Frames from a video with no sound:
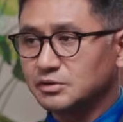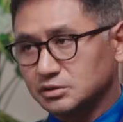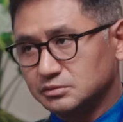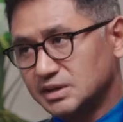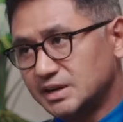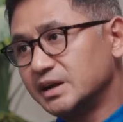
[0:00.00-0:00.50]
Of
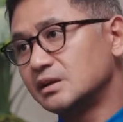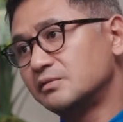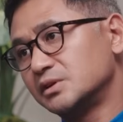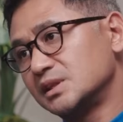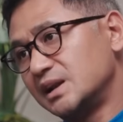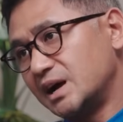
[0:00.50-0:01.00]
course, we've done it
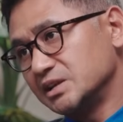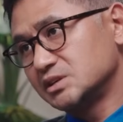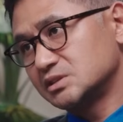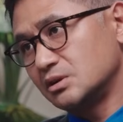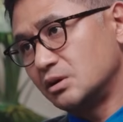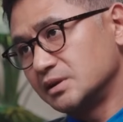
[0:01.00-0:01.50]
for the
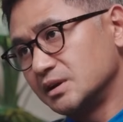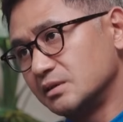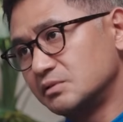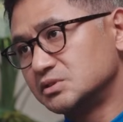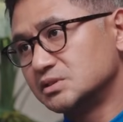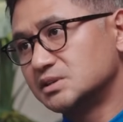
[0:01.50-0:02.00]
largest
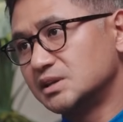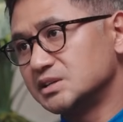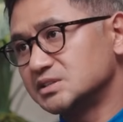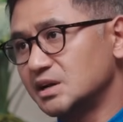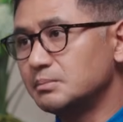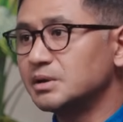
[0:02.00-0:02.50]
alternate, which is real
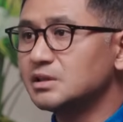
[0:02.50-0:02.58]
estate,